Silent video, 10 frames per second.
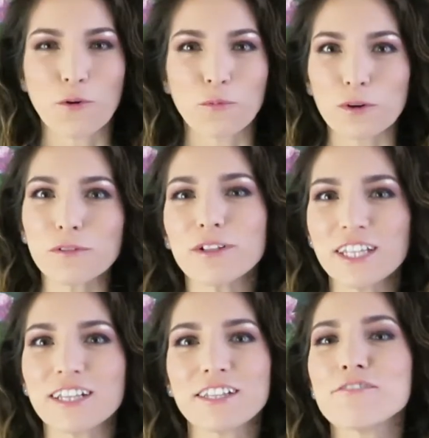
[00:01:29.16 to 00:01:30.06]
What will
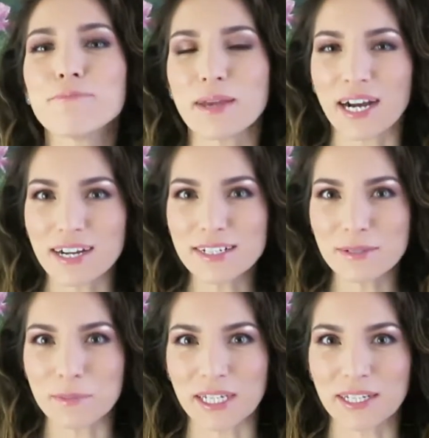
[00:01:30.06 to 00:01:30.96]
I leave
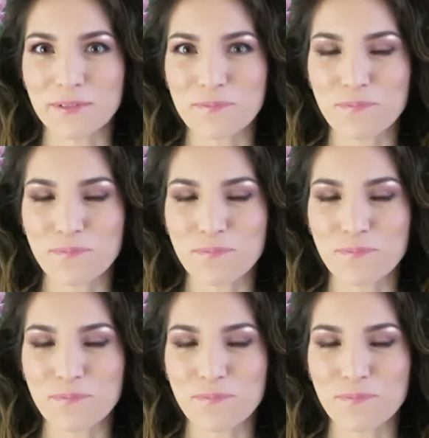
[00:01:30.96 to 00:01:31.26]
behind me?